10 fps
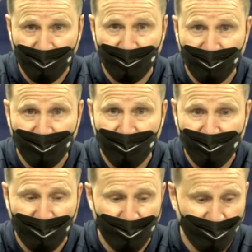to at the end of
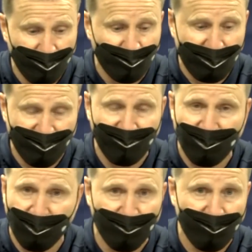this game. But Brad's
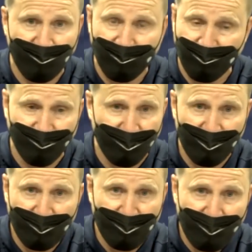toughness is,
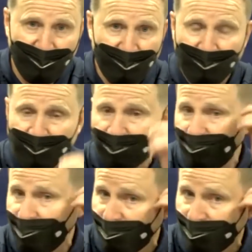I
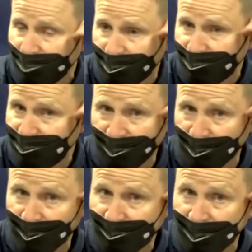mean, I say it
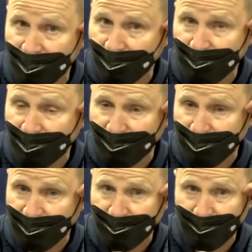all the time
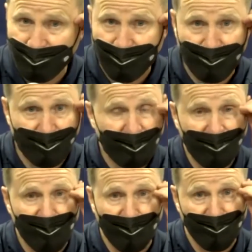that
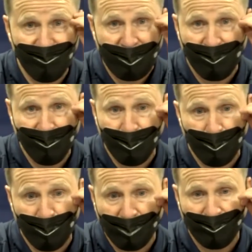he chews nails
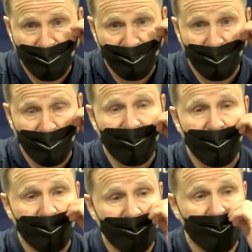for breakfast. He knows
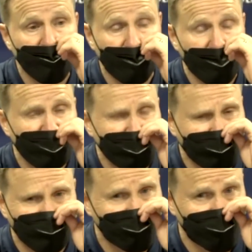what, and he
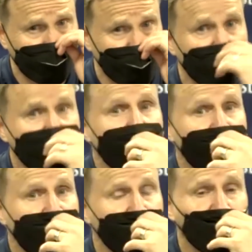doesn't show it.
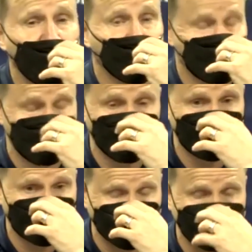He doesn't like to show
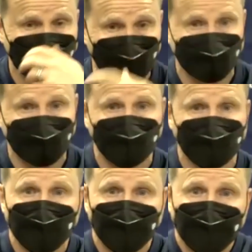it because he's really